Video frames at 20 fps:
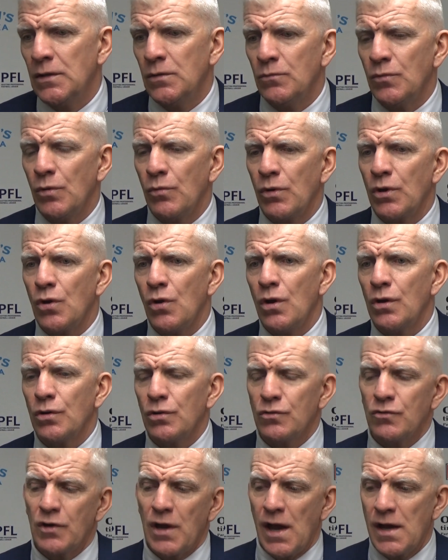But we got a
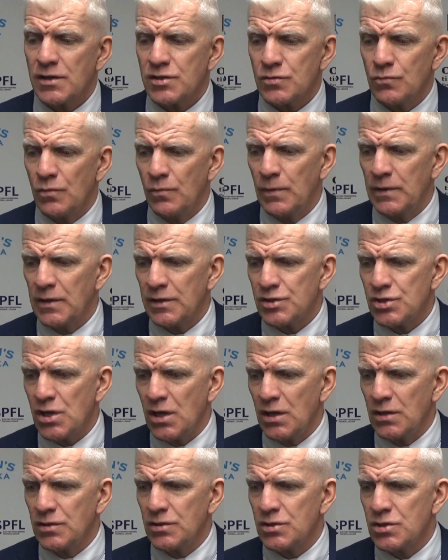good reaction. We made a
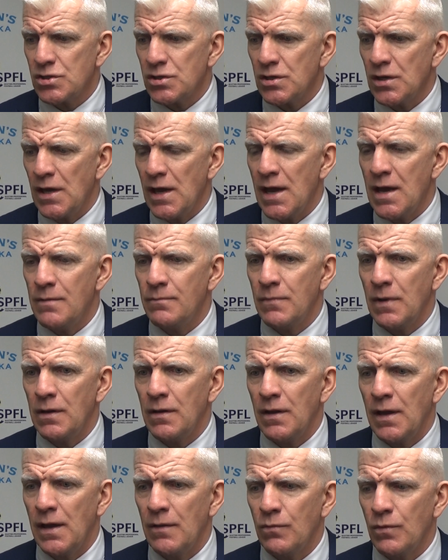change
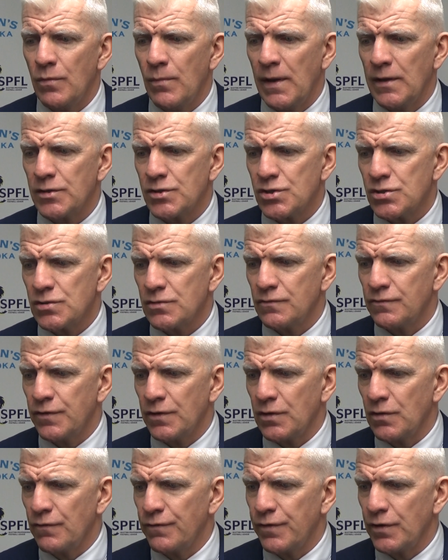with Mitch
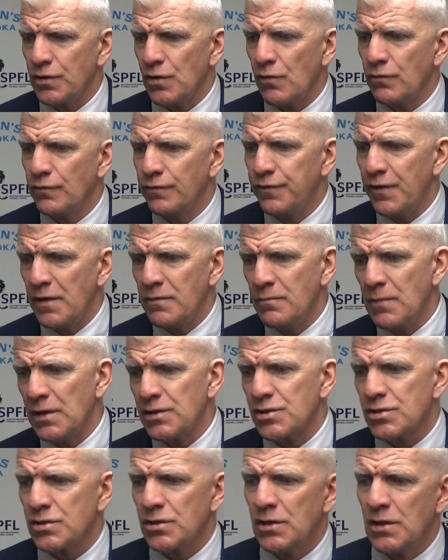for young Finn.
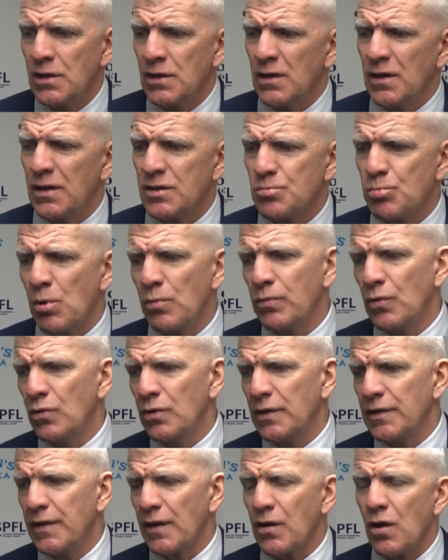Mitch has probably
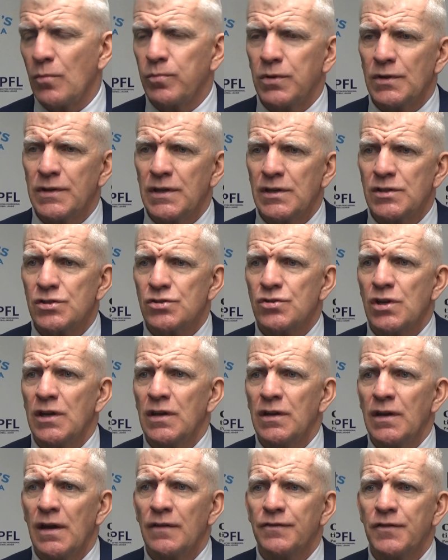only had a couple of days
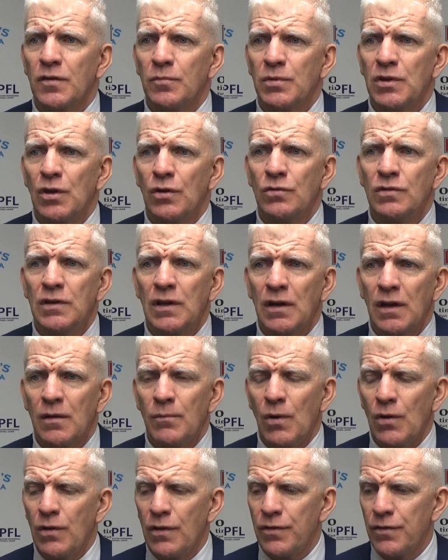training after being out nearly a
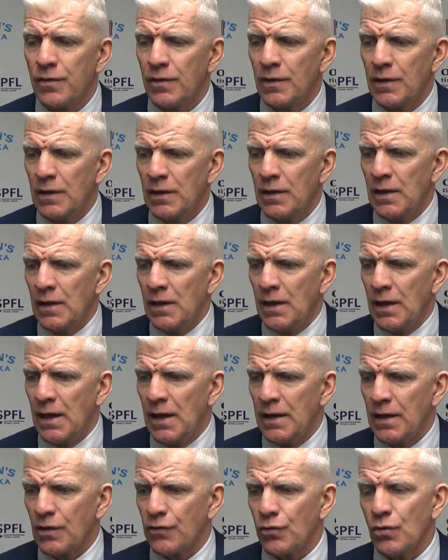month,
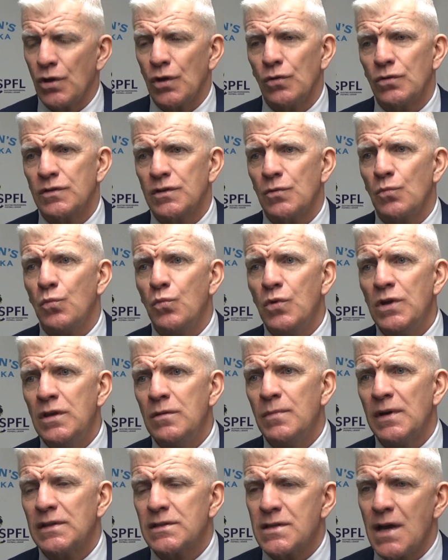and I thought he looked a wee
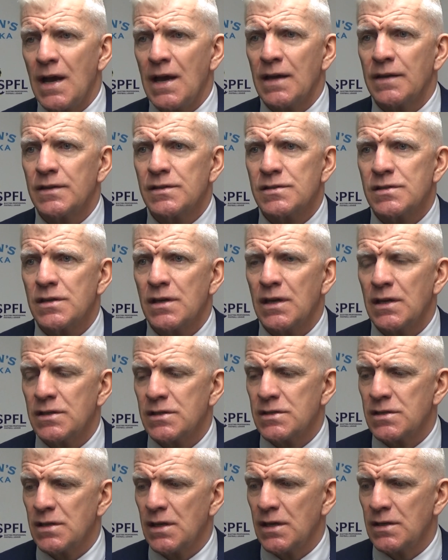bit tired as
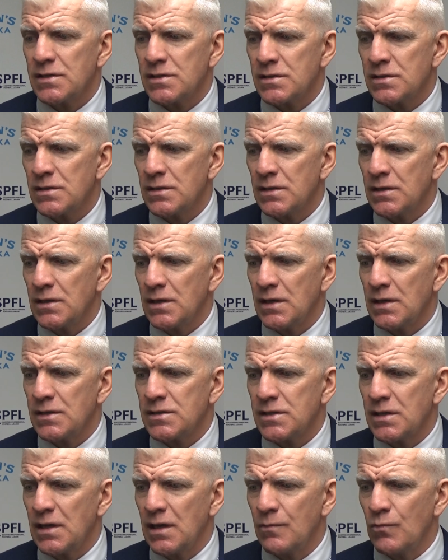
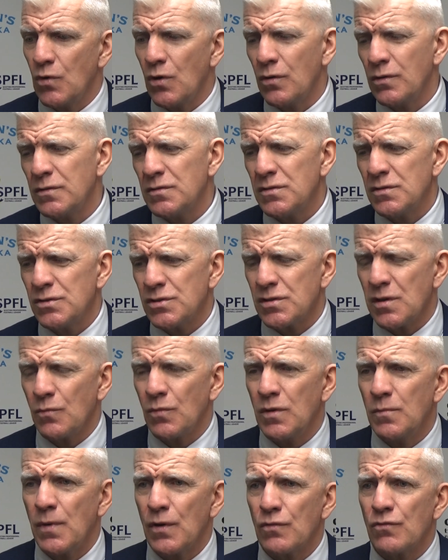the game went on. He was just a
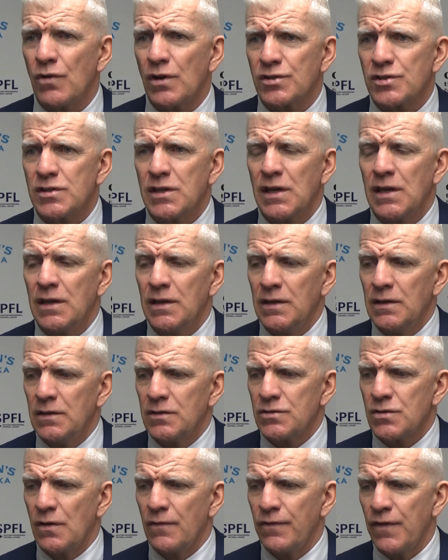wee bit rusty.
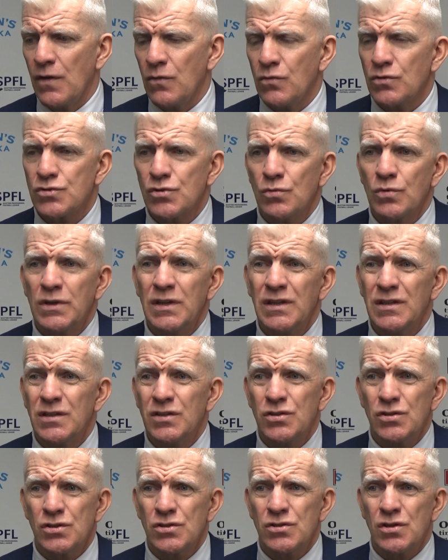So I felt it was all we need to
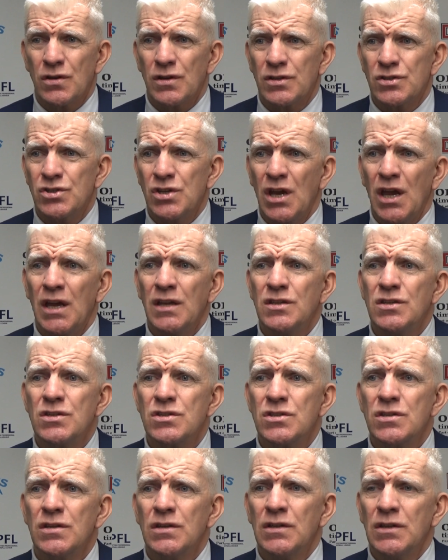just sort of
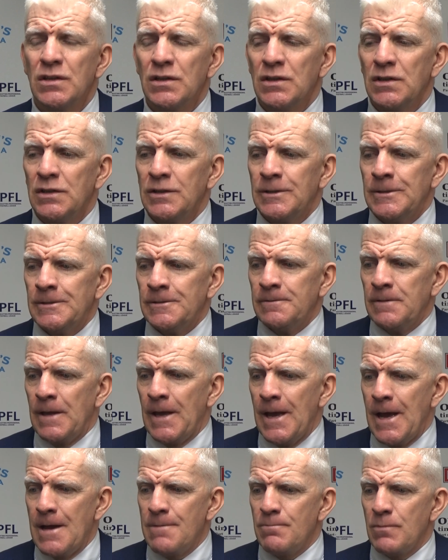change
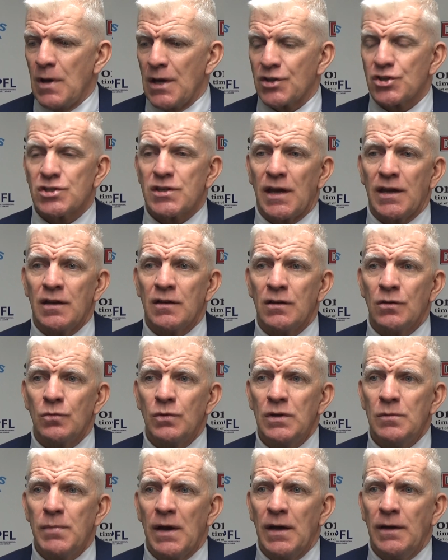our style a
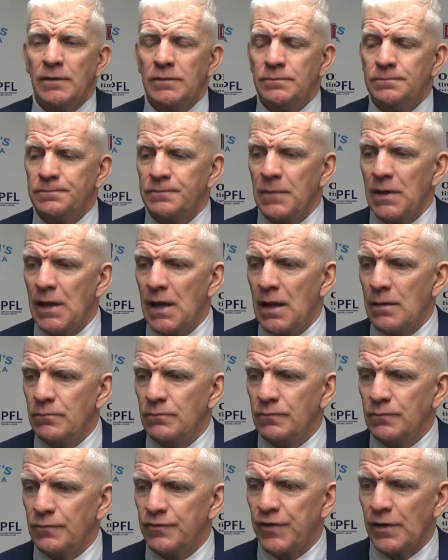wee bit.
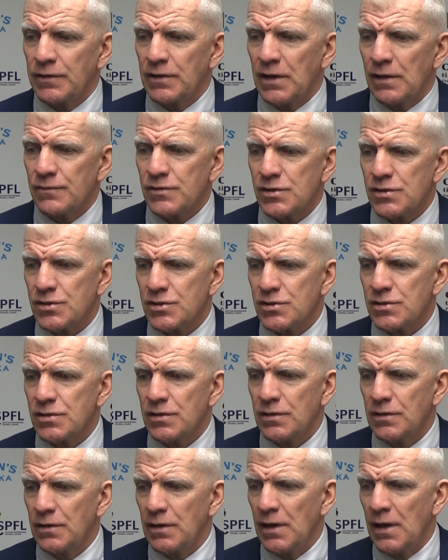Finn gives us
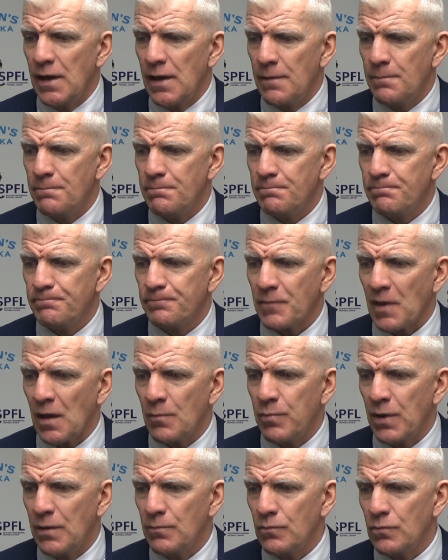a
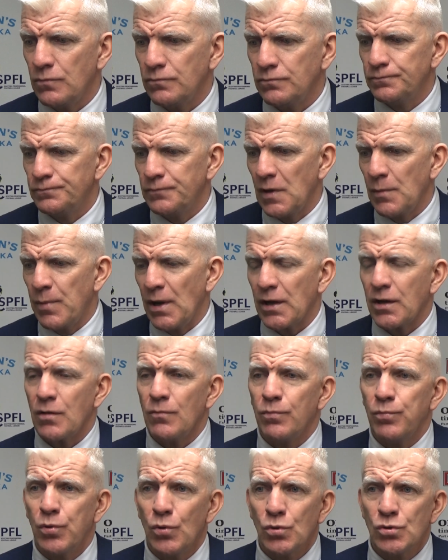bit of
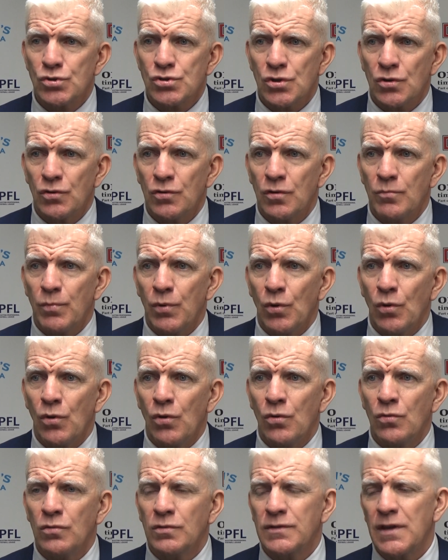composure on the
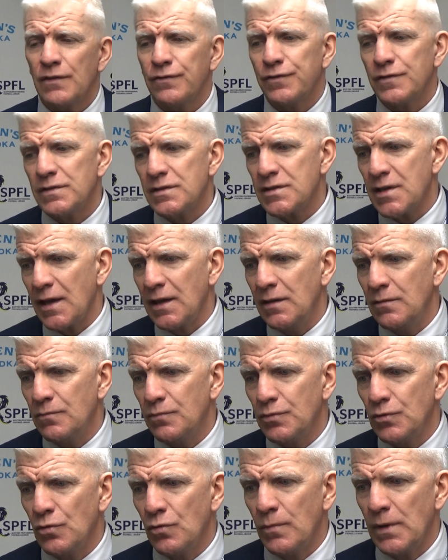ball, different
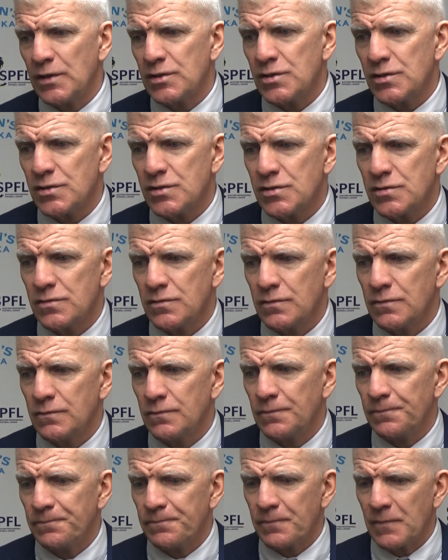type. Mitch's
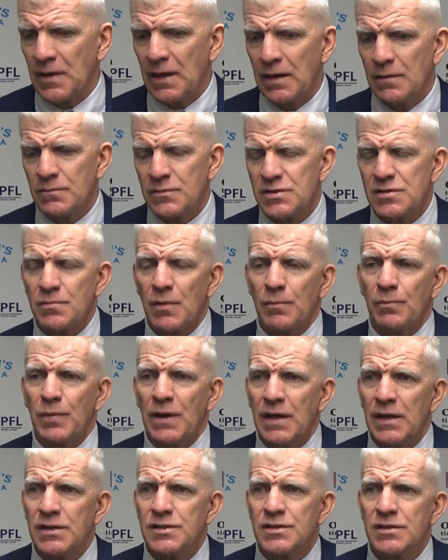game's about
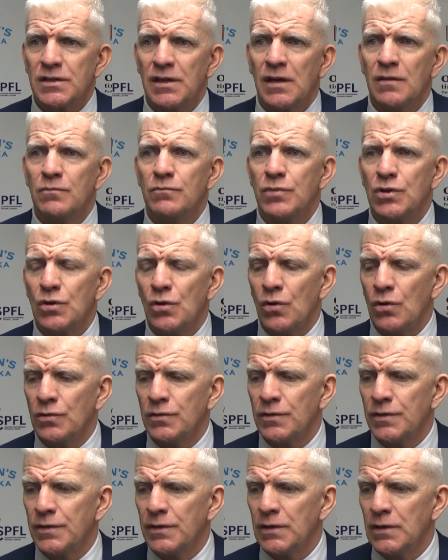pace and getting
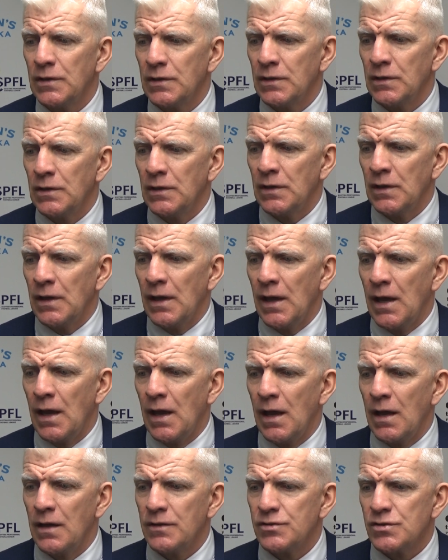beyond.
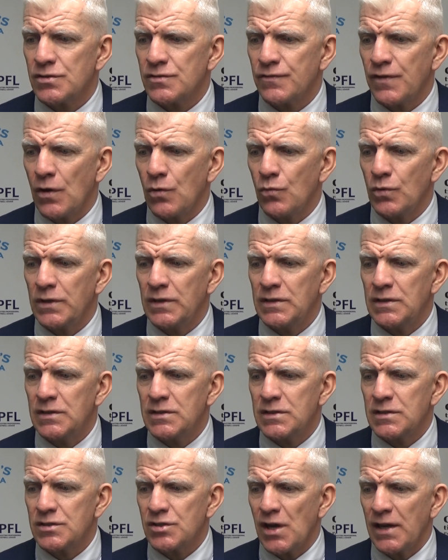I just felt we needed
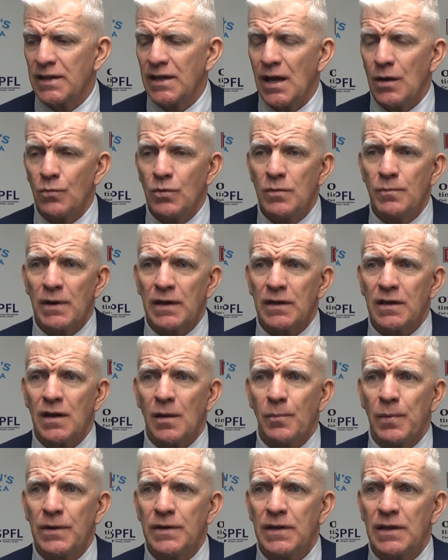to try and get a wee bit
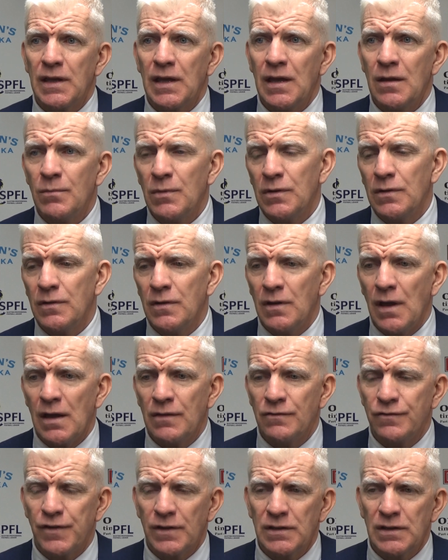grip in the game,
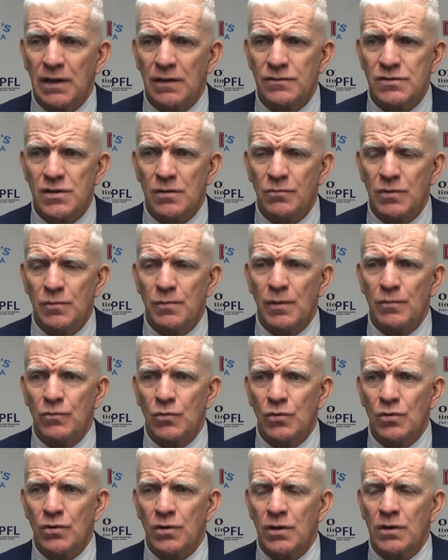and Finn gives you a wee bit
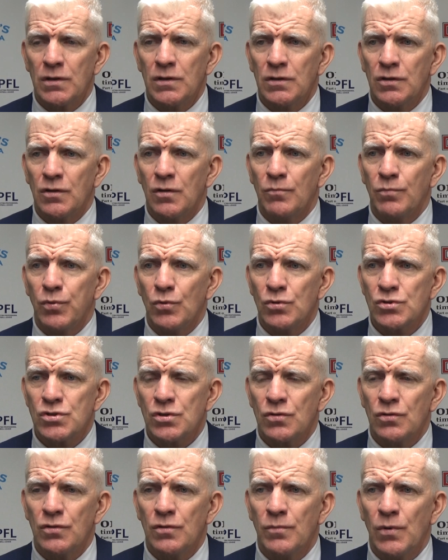more
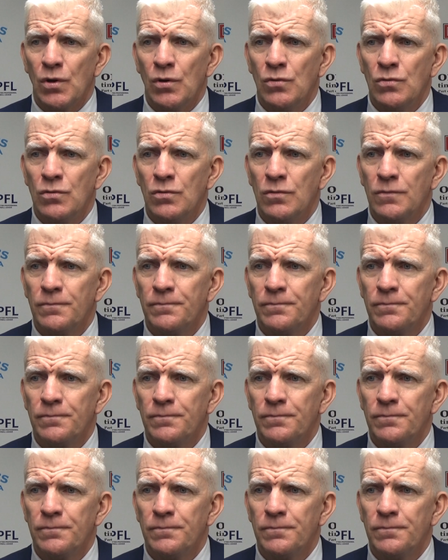composure on the ball.